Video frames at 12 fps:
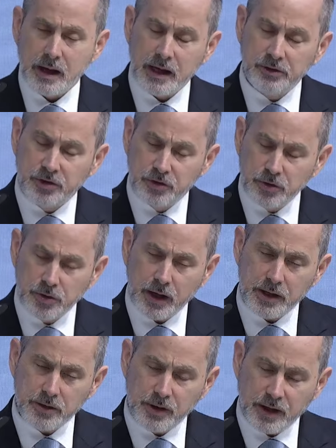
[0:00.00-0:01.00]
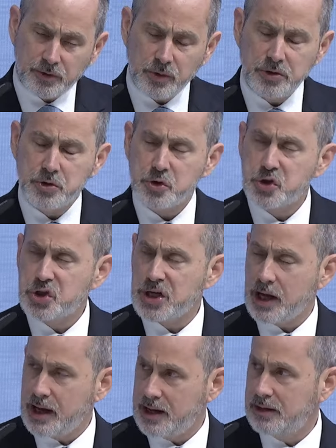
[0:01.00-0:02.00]
And to do that, you have to
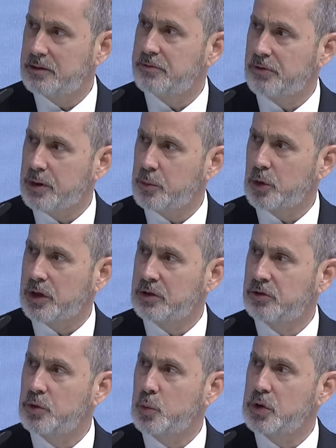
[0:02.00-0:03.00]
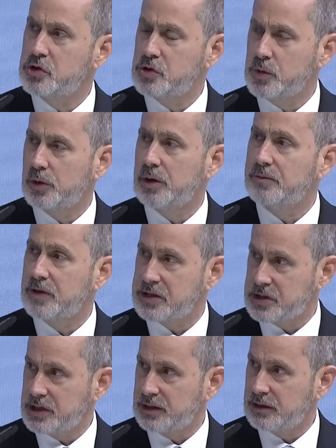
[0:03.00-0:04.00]
understand the framework into which you are
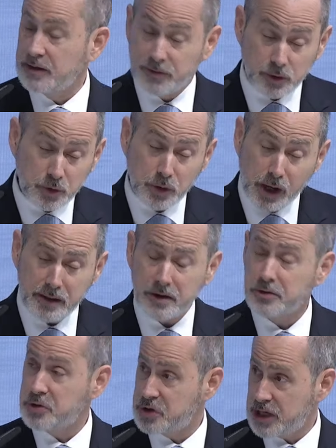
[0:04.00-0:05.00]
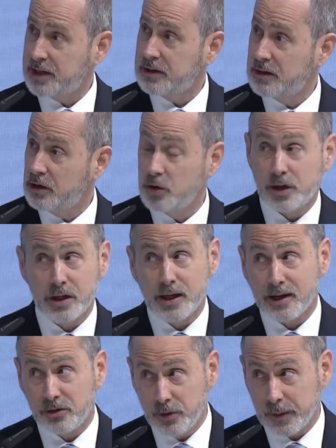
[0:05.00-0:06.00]
investing. If you do not understand it, you
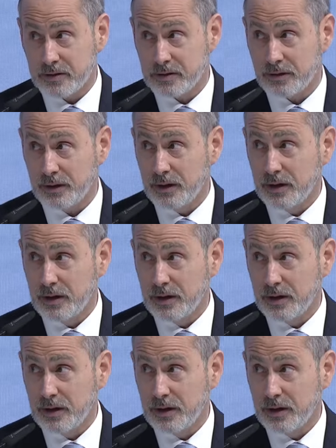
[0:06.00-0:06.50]
cannot do it.